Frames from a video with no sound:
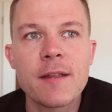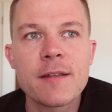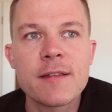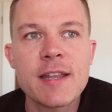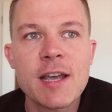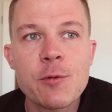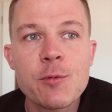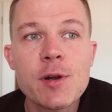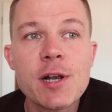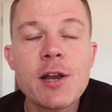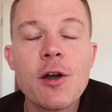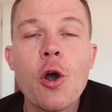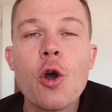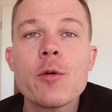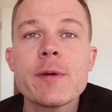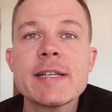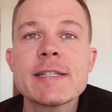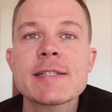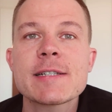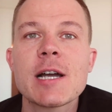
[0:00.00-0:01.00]
there will
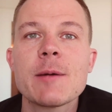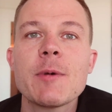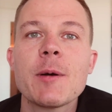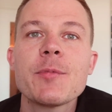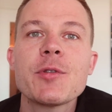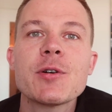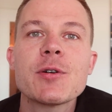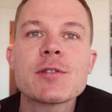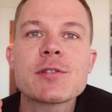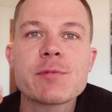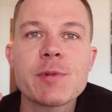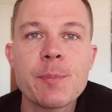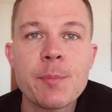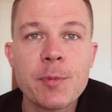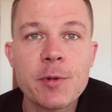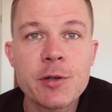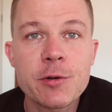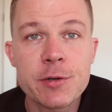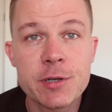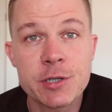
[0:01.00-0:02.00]
always come up those
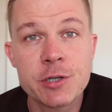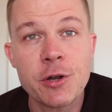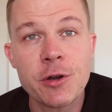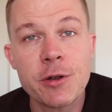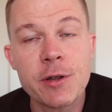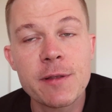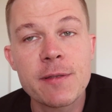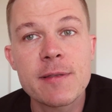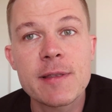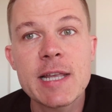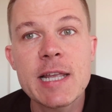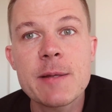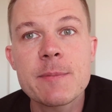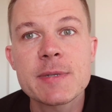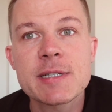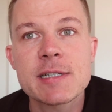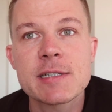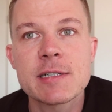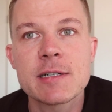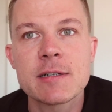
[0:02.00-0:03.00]
recurring themes,